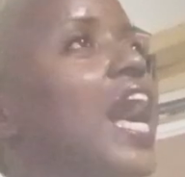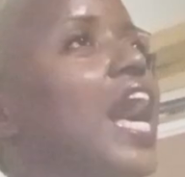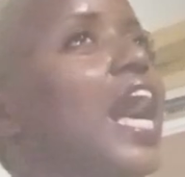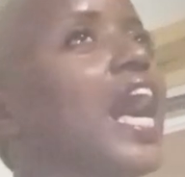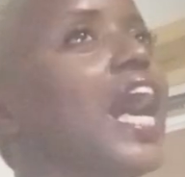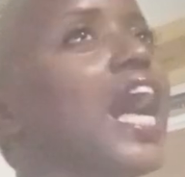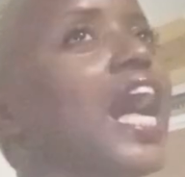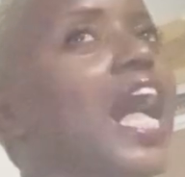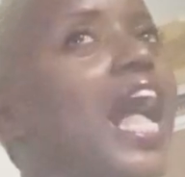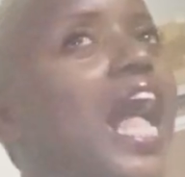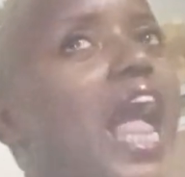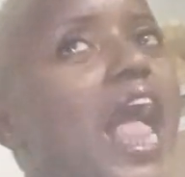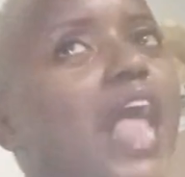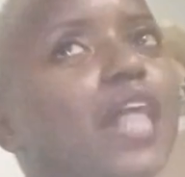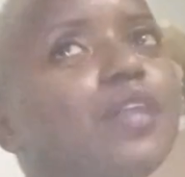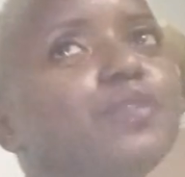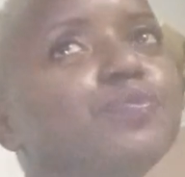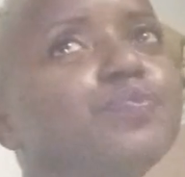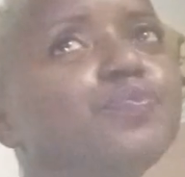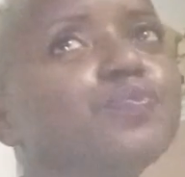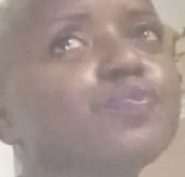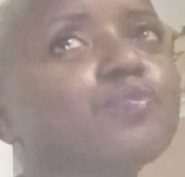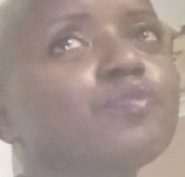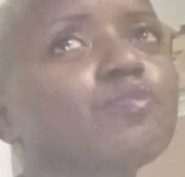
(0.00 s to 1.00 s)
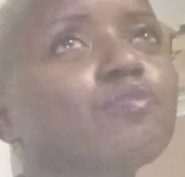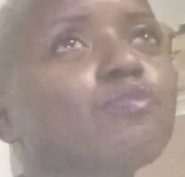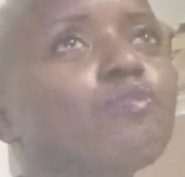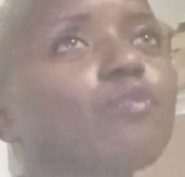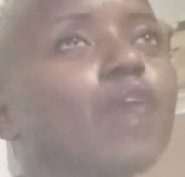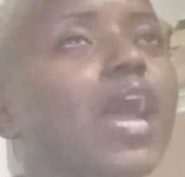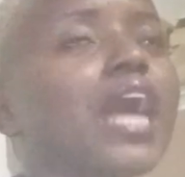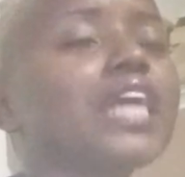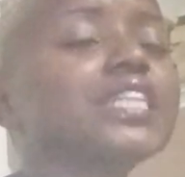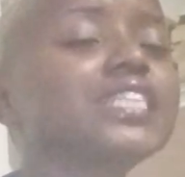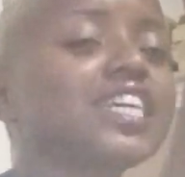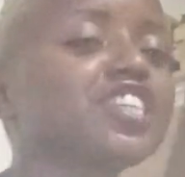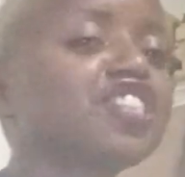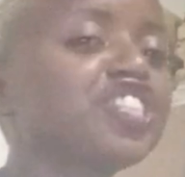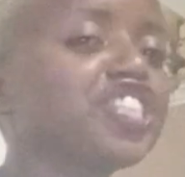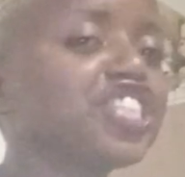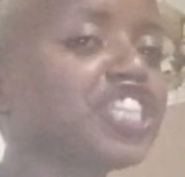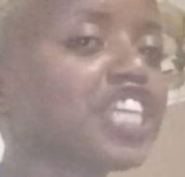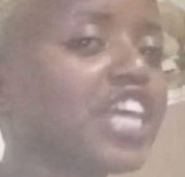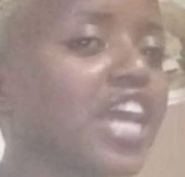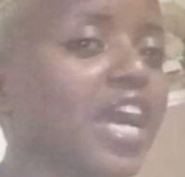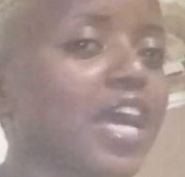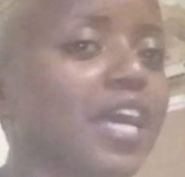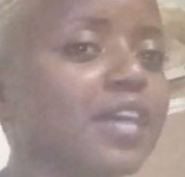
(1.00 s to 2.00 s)
at a
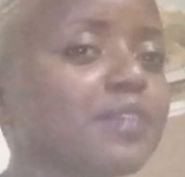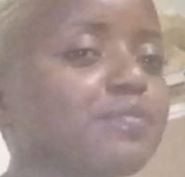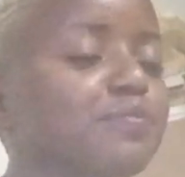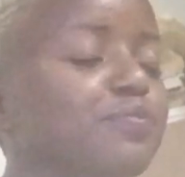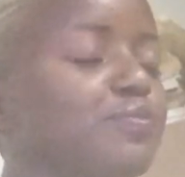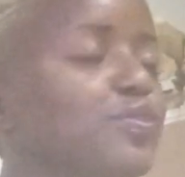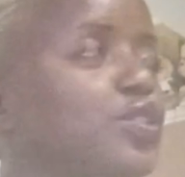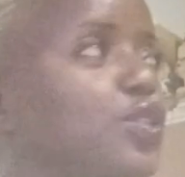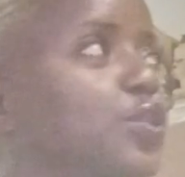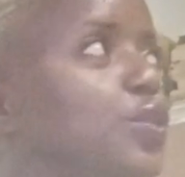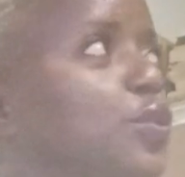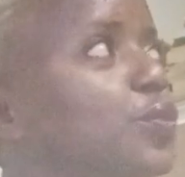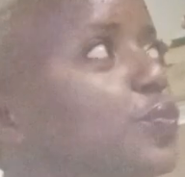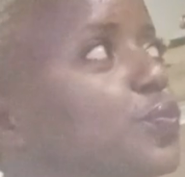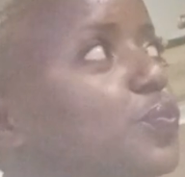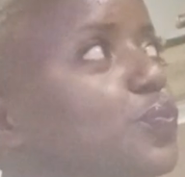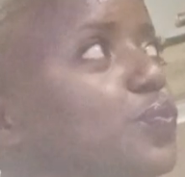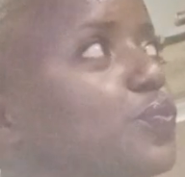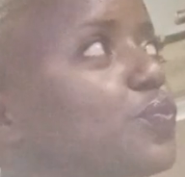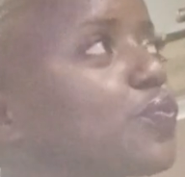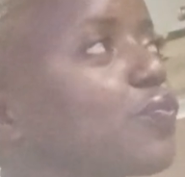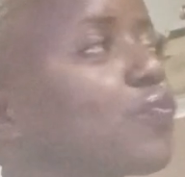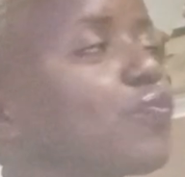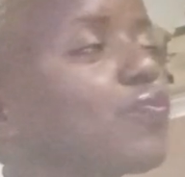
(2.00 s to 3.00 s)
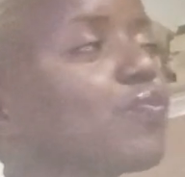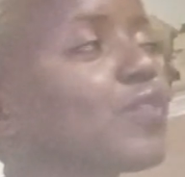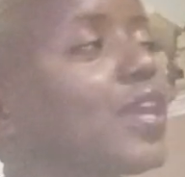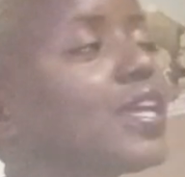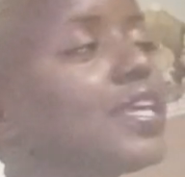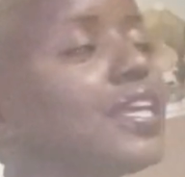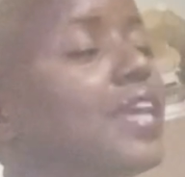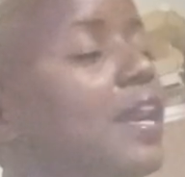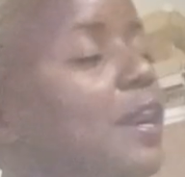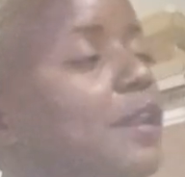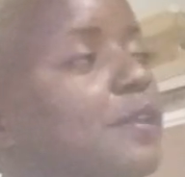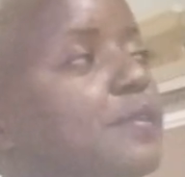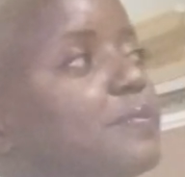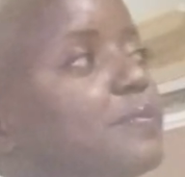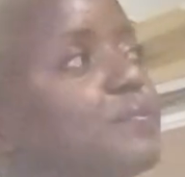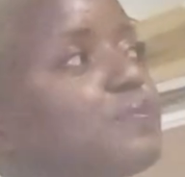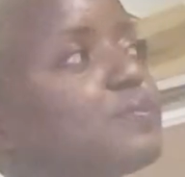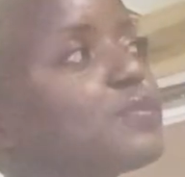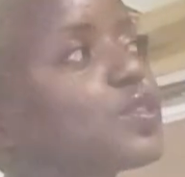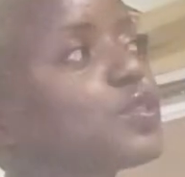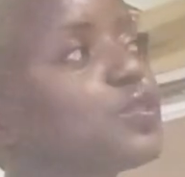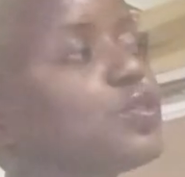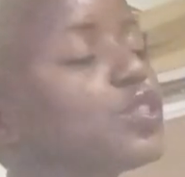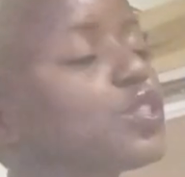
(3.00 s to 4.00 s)
share, you know. Yeah,
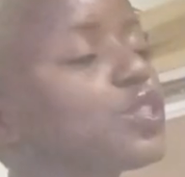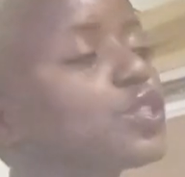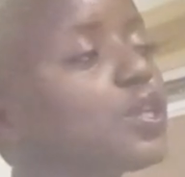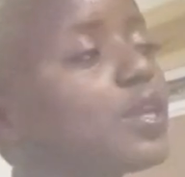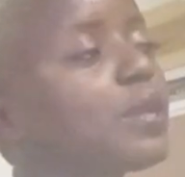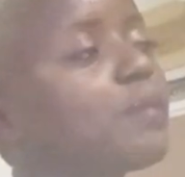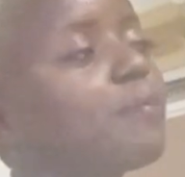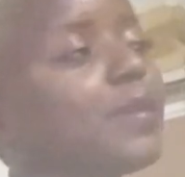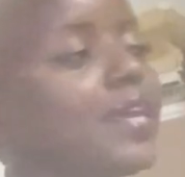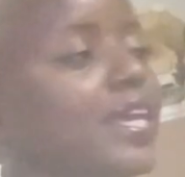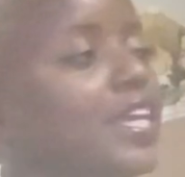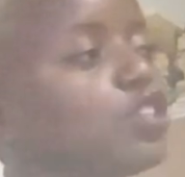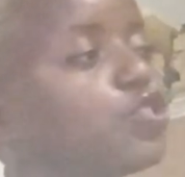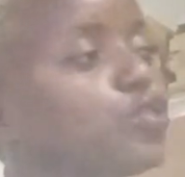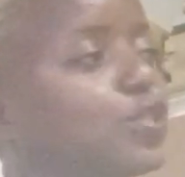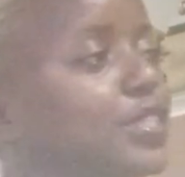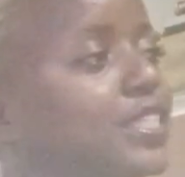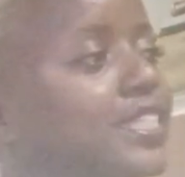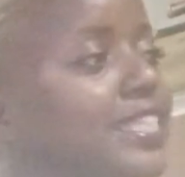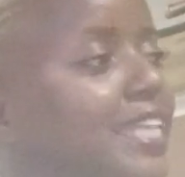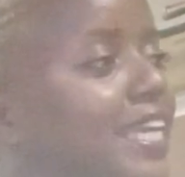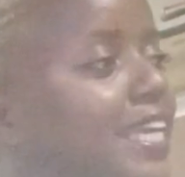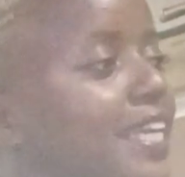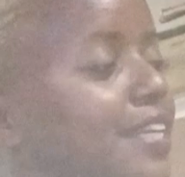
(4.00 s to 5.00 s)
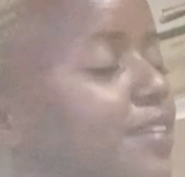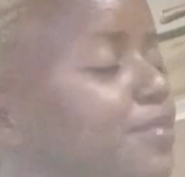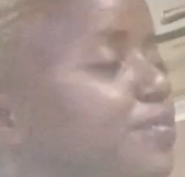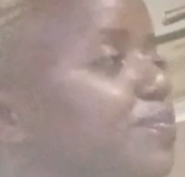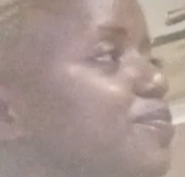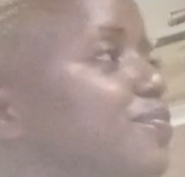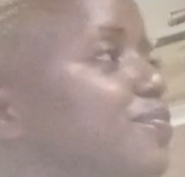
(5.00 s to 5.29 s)
because it's going to be interesting.